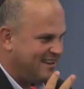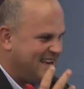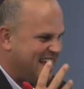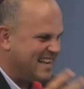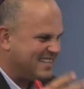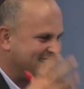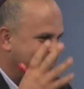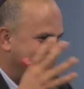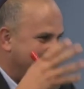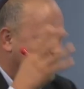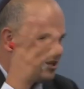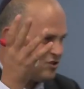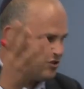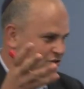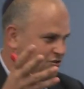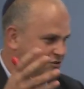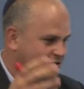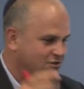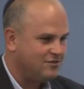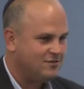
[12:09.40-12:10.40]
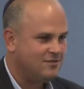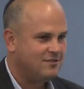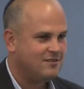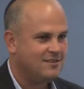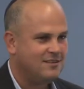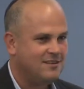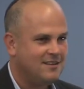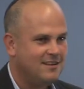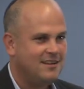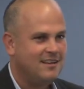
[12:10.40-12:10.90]
is national.
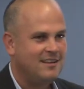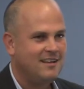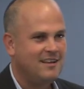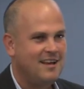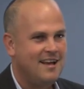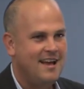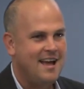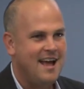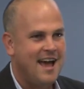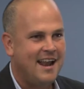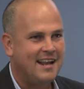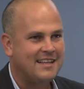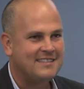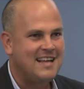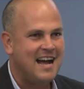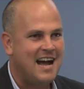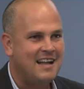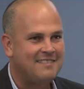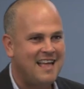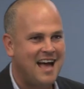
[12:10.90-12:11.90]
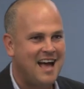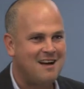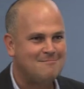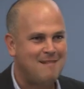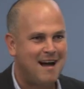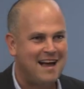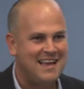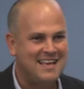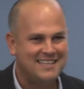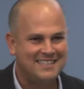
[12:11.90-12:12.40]
And it's not that
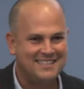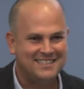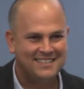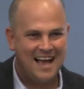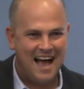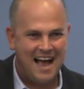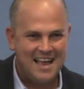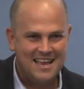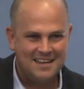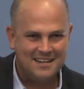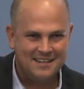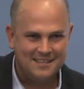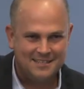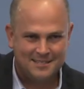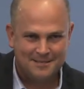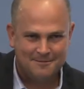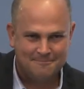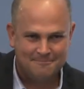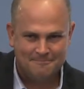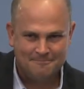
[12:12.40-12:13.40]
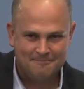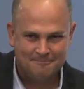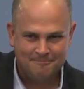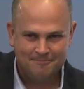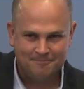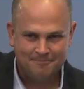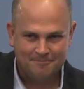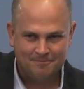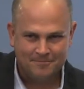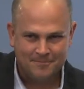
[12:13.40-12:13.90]
my Zionism
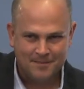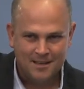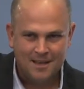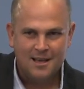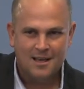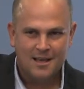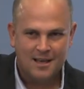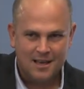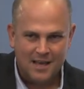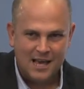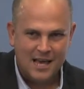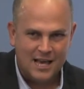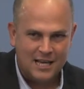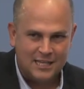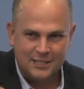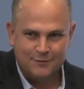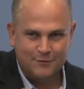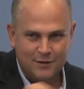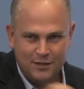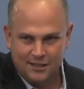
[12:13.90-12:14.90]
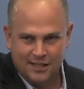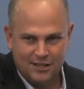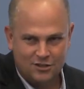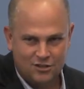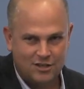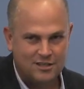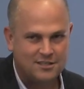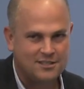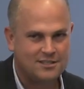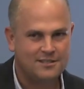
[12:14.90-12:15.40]
is
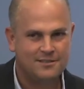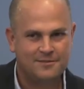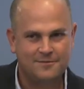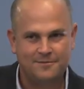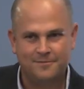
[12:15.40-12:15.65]
religious,